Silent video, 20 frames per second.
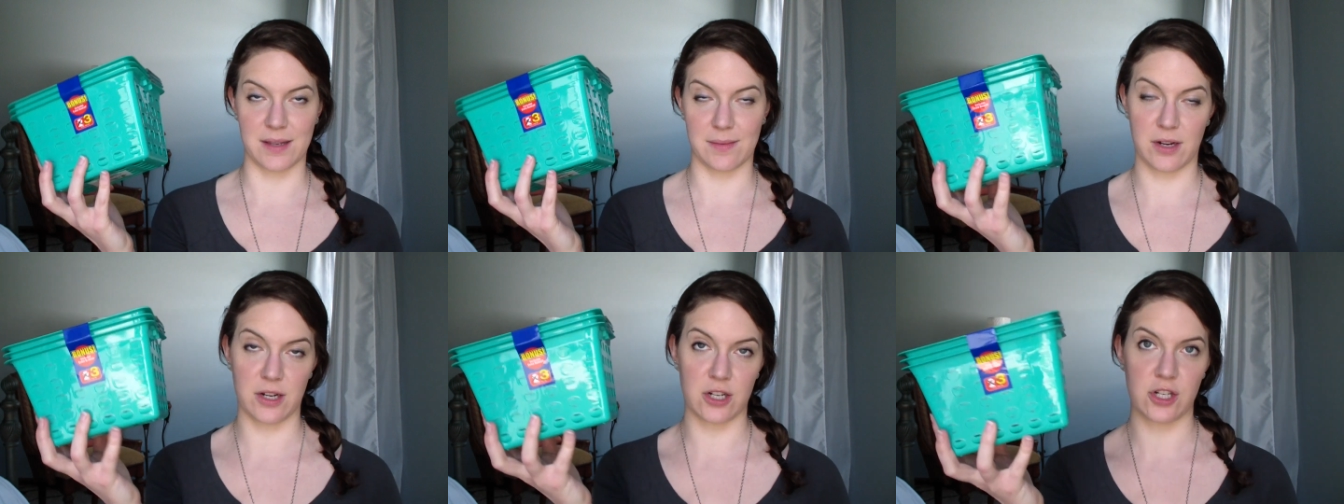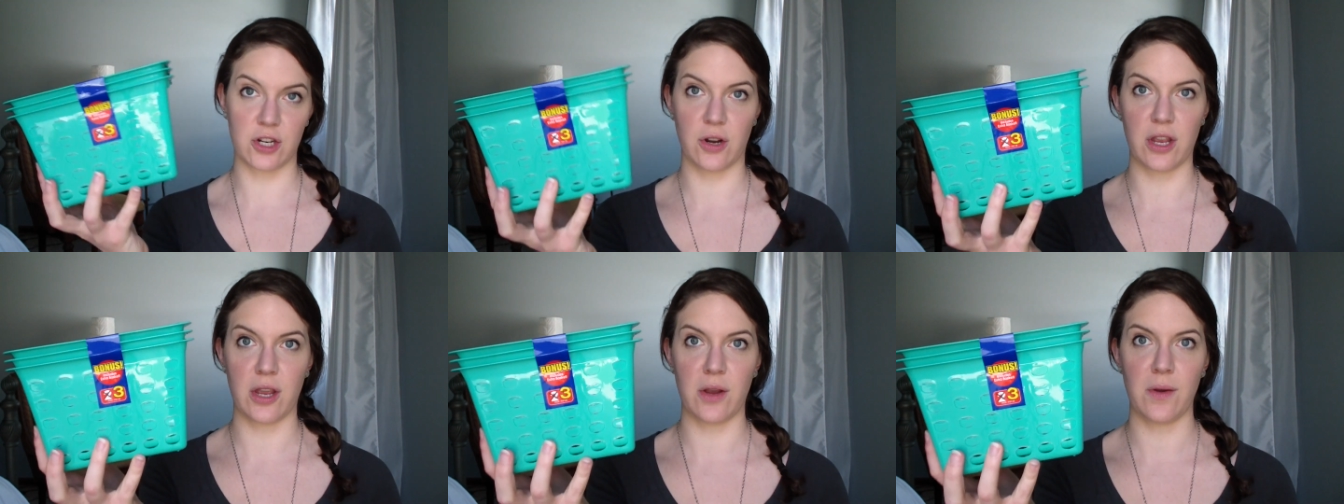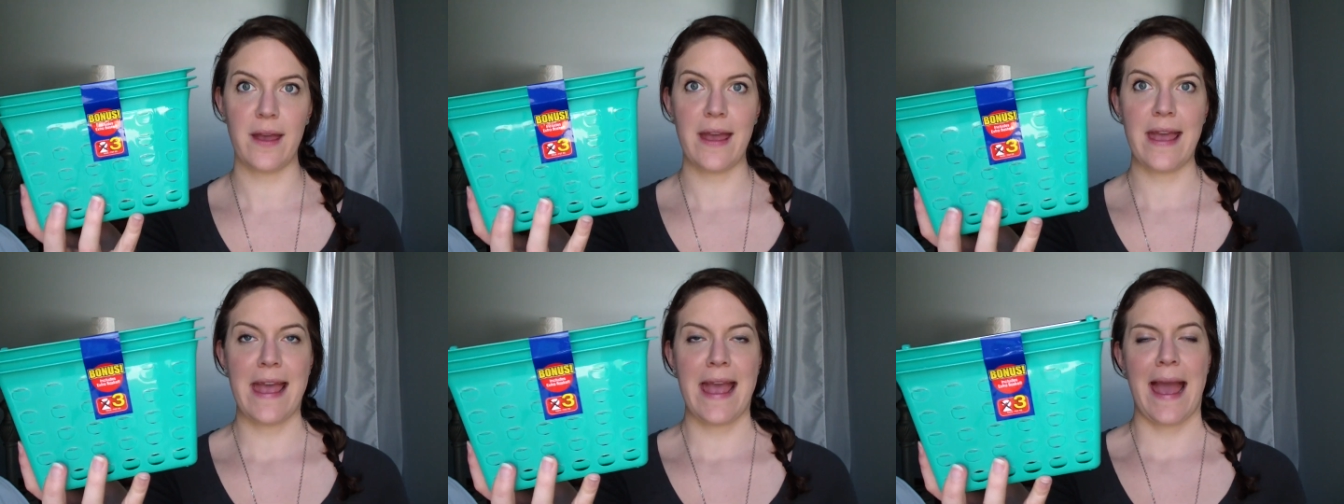I'm going to show you.
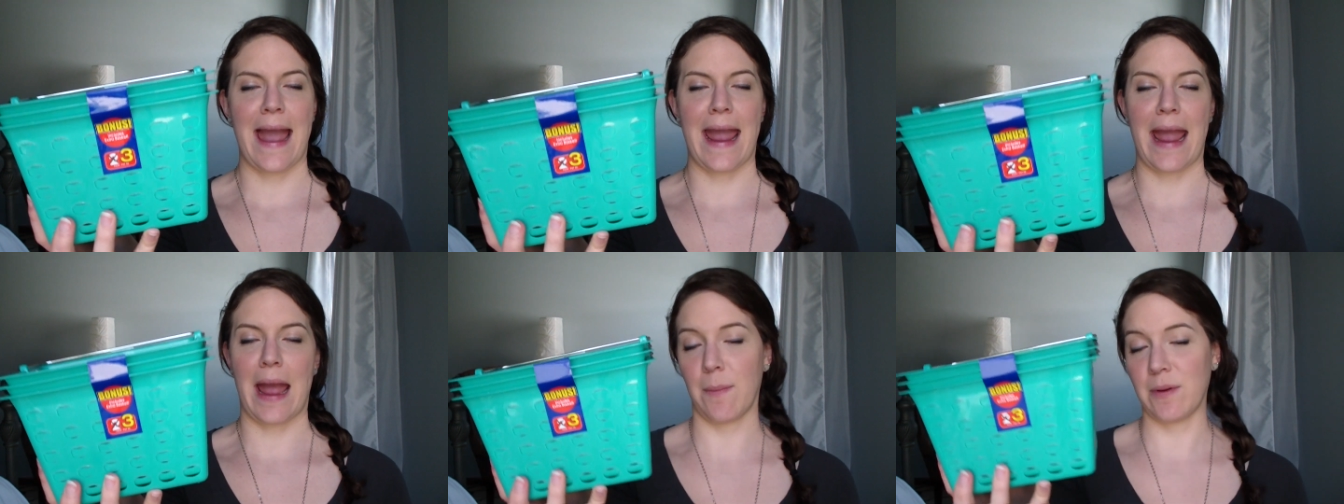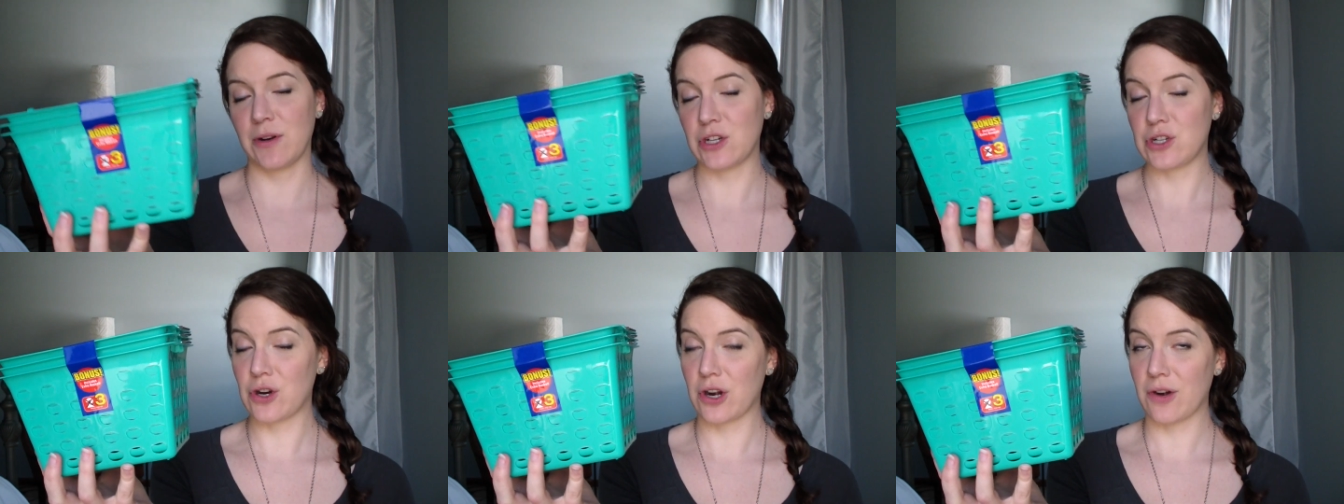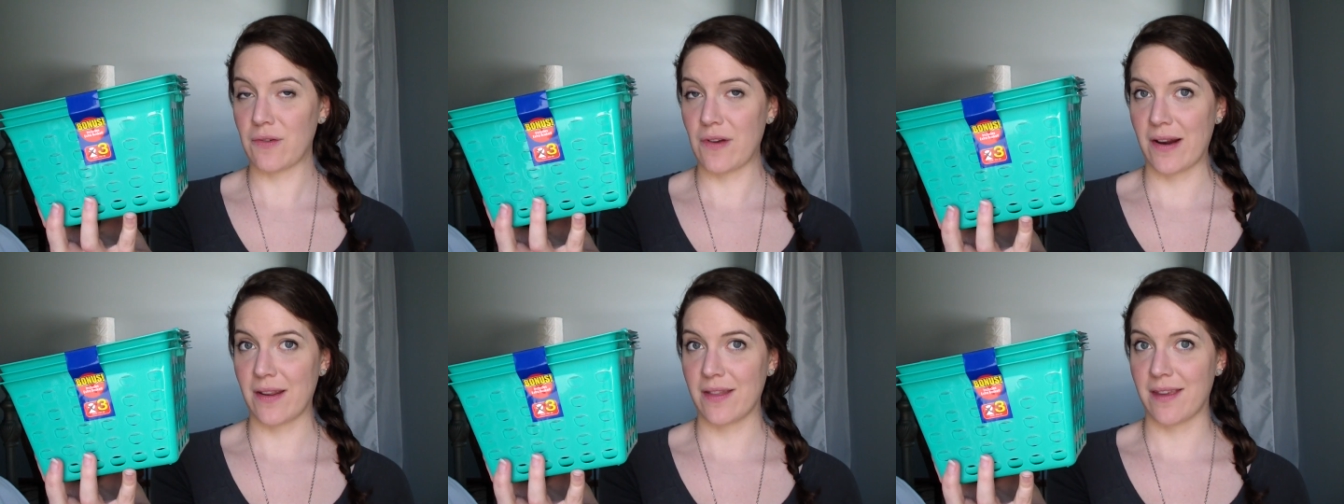I happened to turn
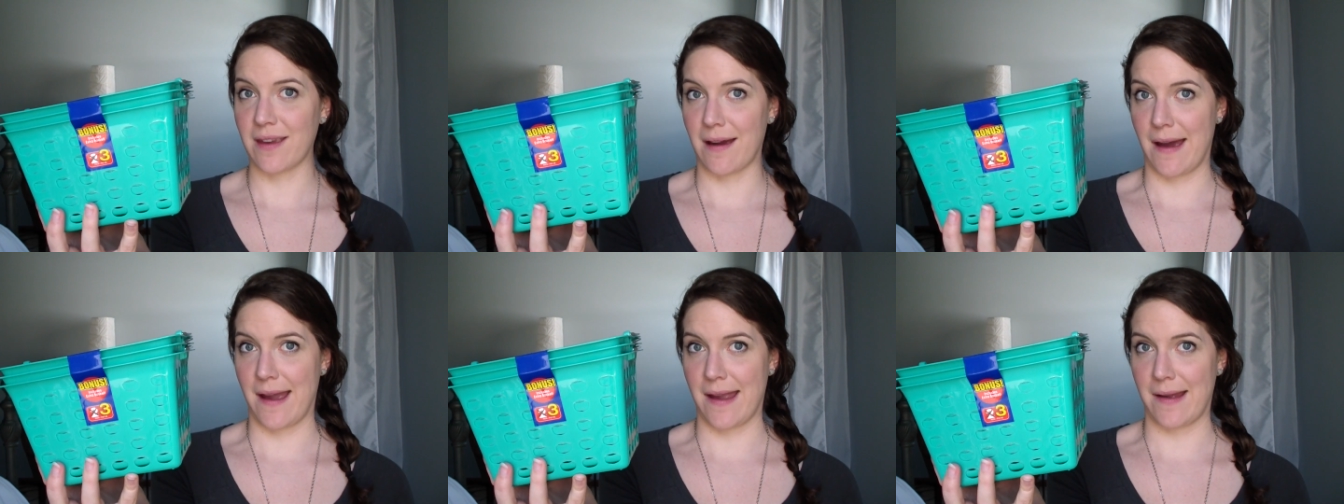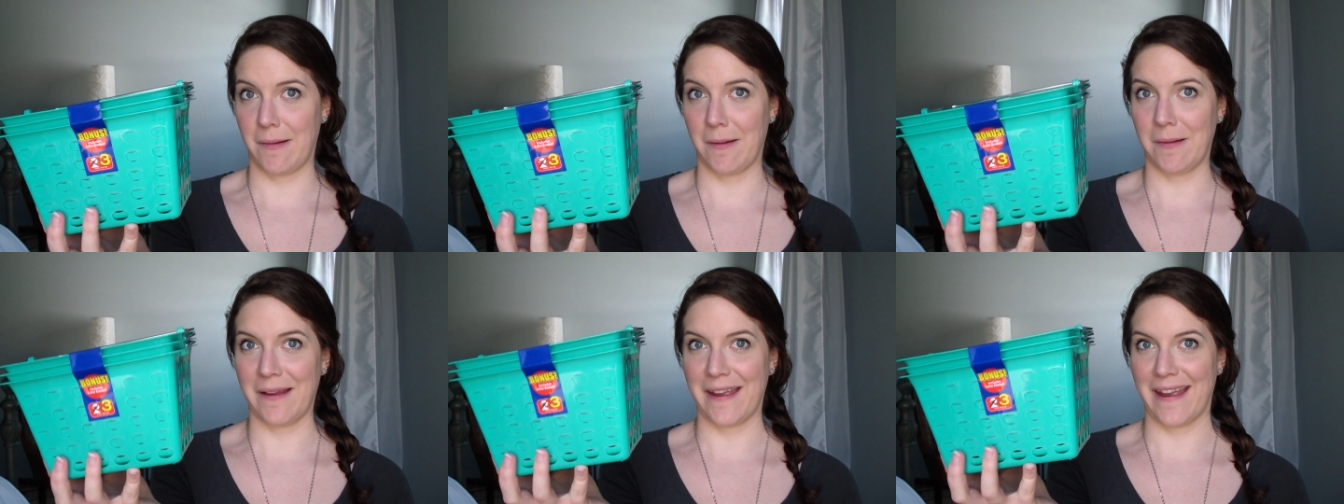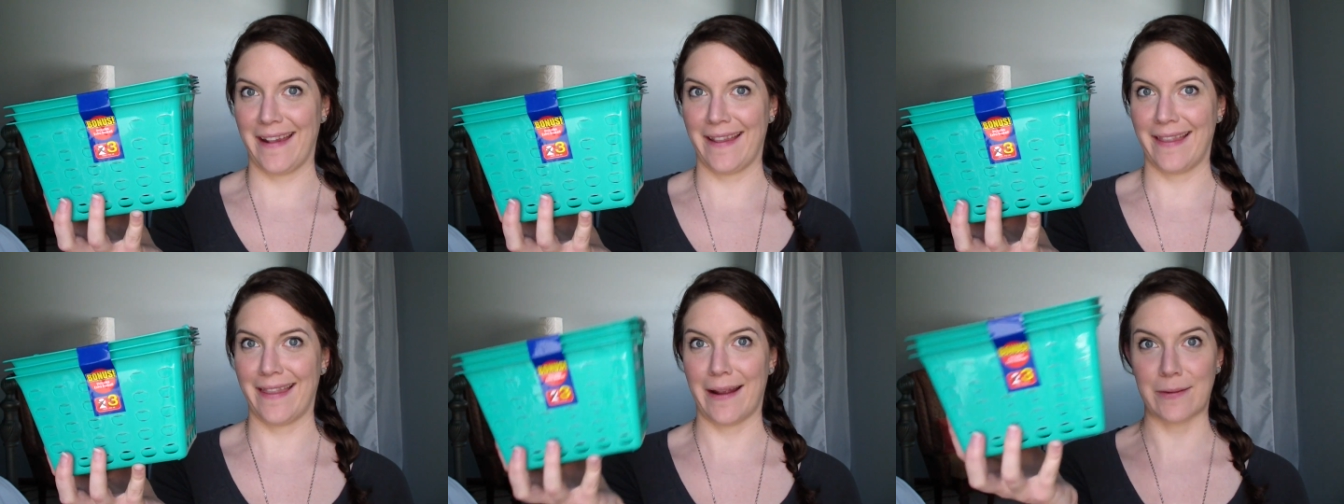around in the aisle
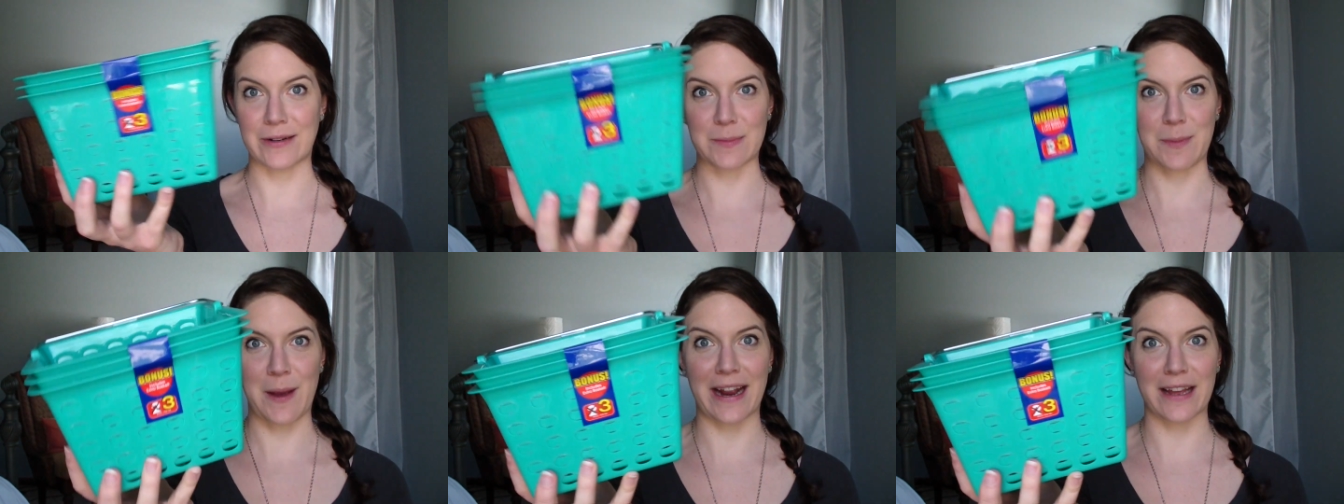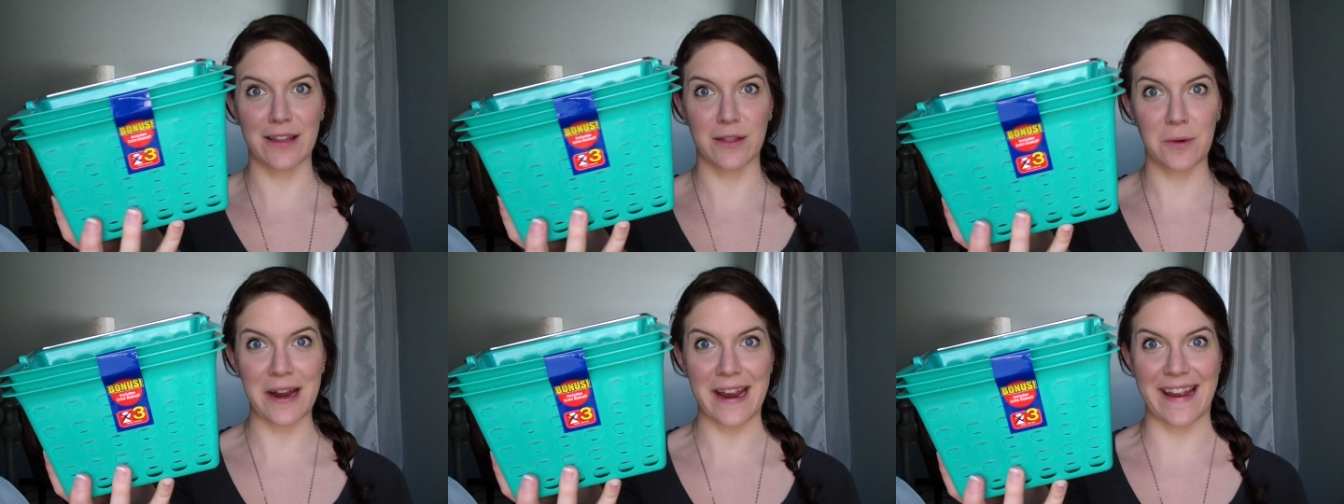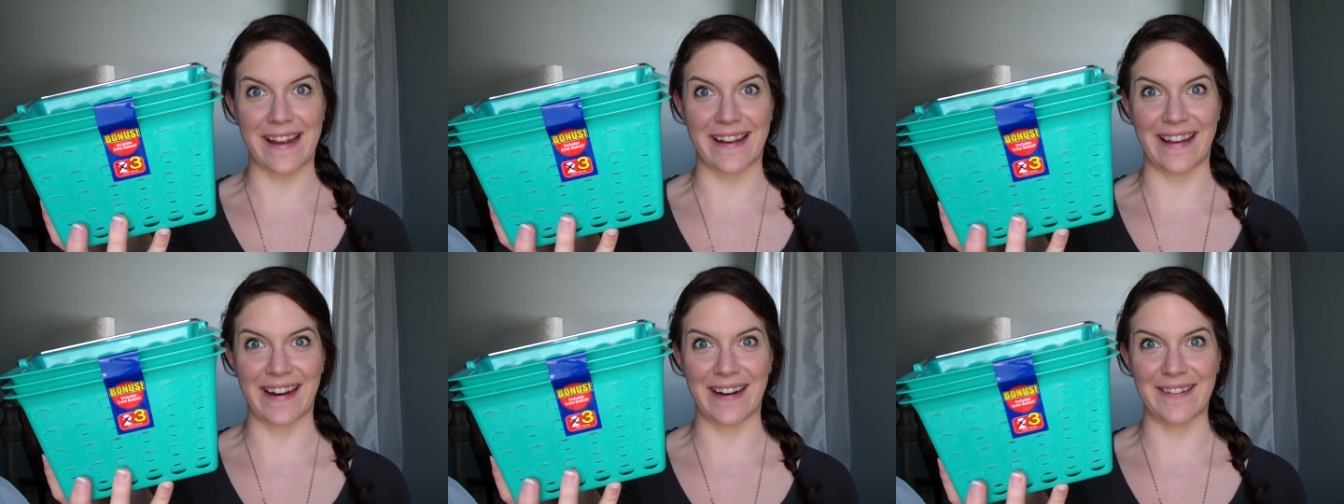and there was a pack of
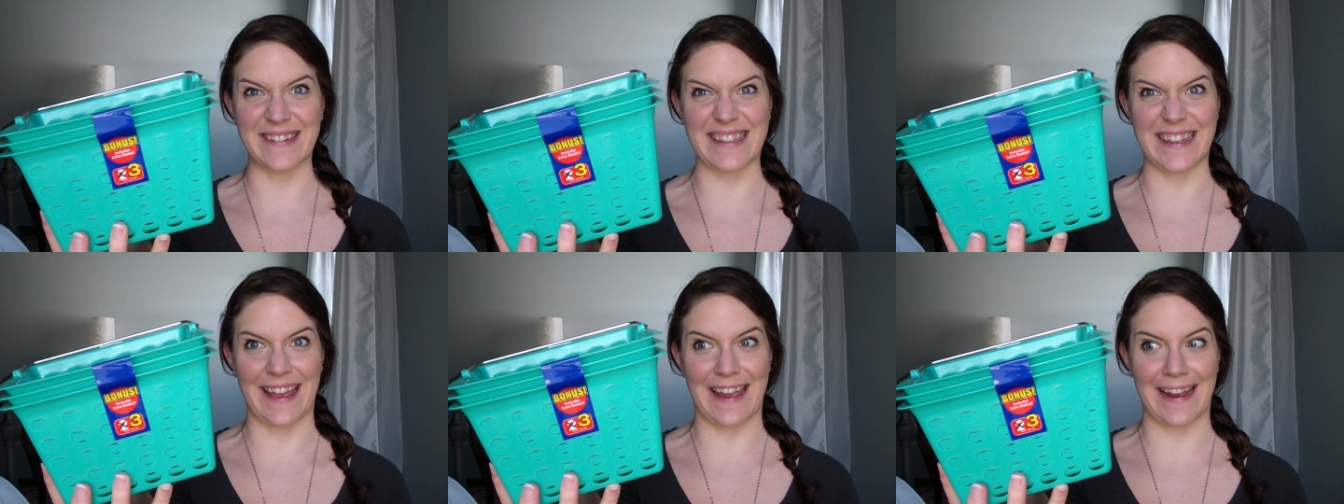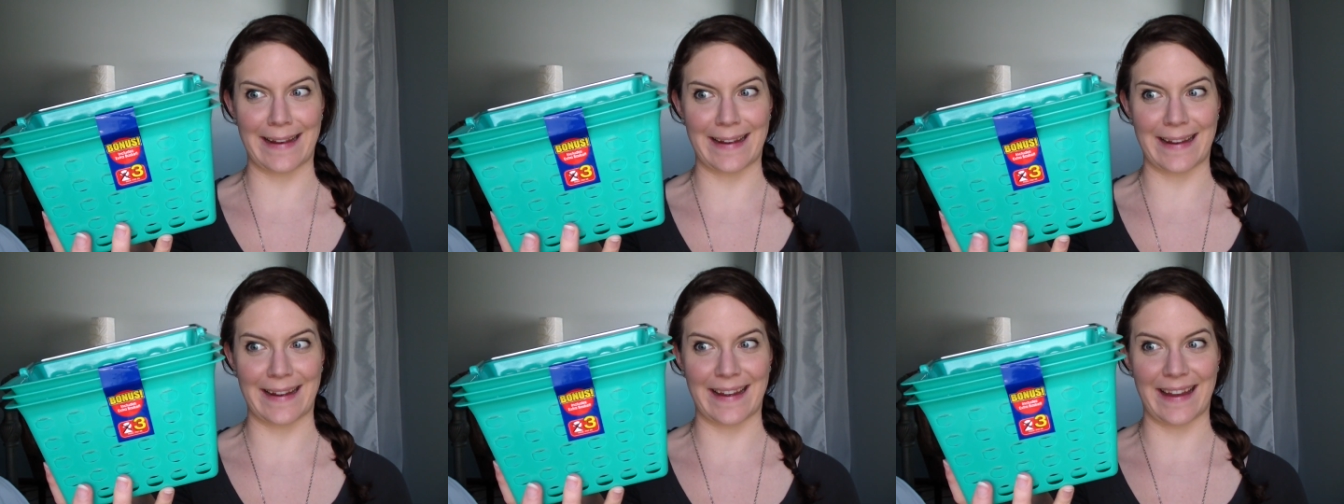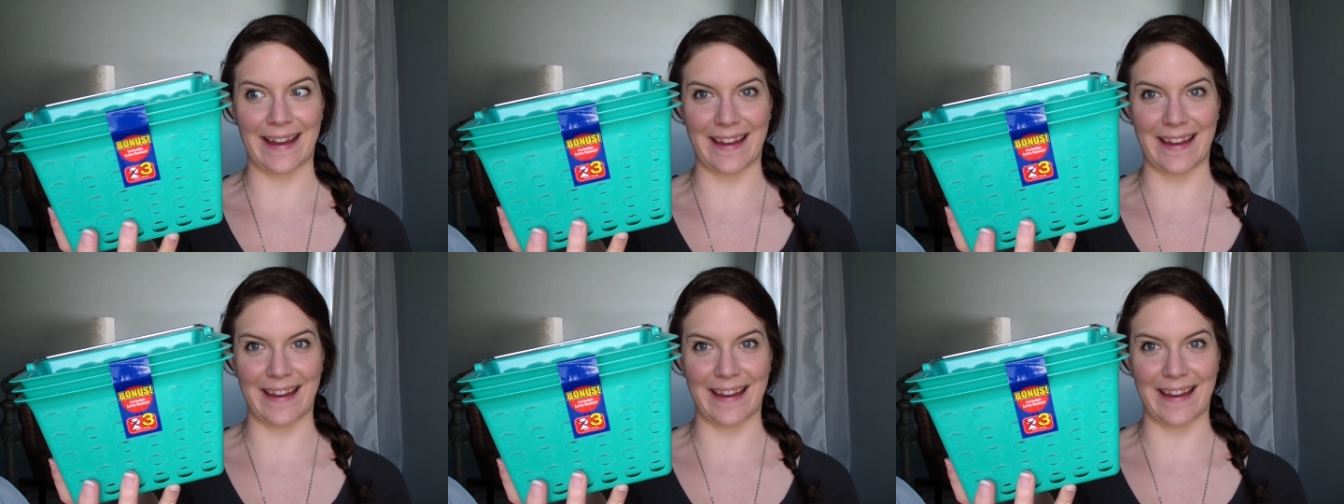three and I was like,